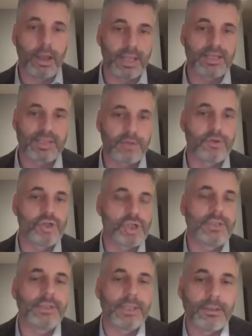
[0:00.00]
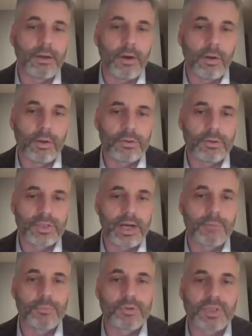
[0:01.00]
lot less energy than all of
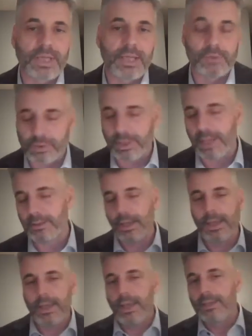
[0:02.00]
those hyperscalers. So that